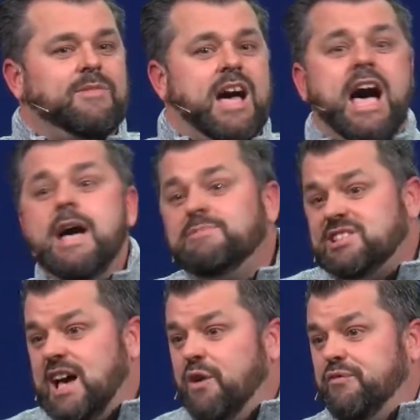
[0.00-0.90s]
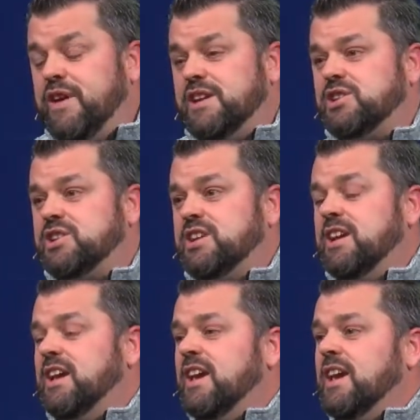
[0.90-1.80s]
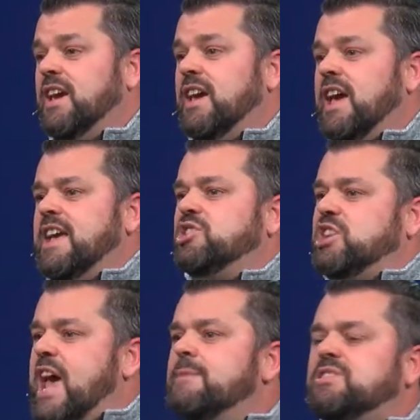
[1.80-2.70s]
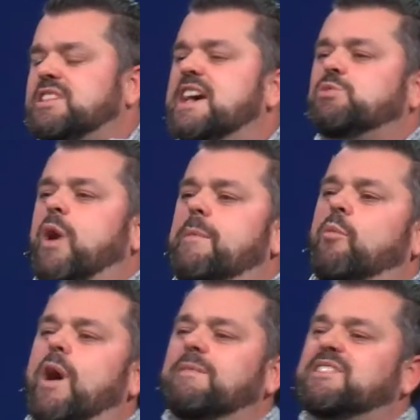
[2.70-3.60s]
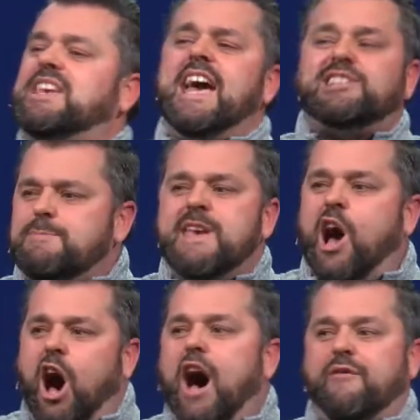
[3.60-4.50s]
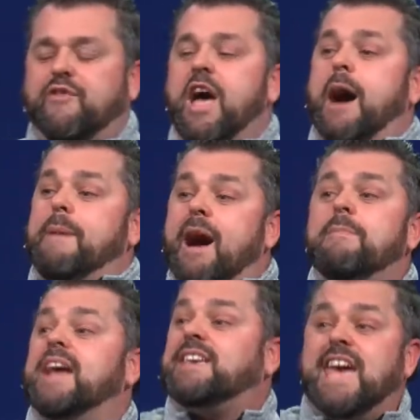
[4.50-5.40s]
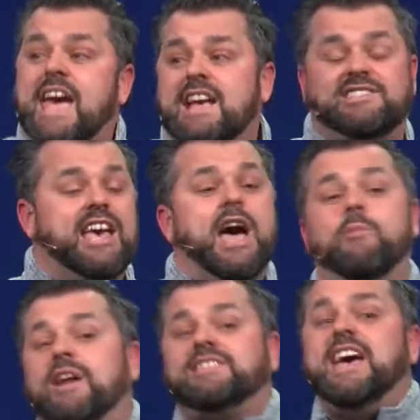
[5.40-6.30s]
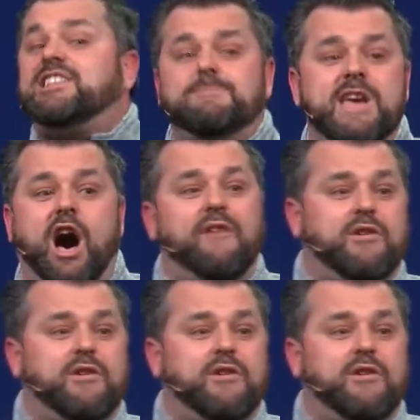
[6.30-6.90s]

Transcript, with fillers: I'm selfish. And James says, what, what ticks me off about my kids, and what ticks me off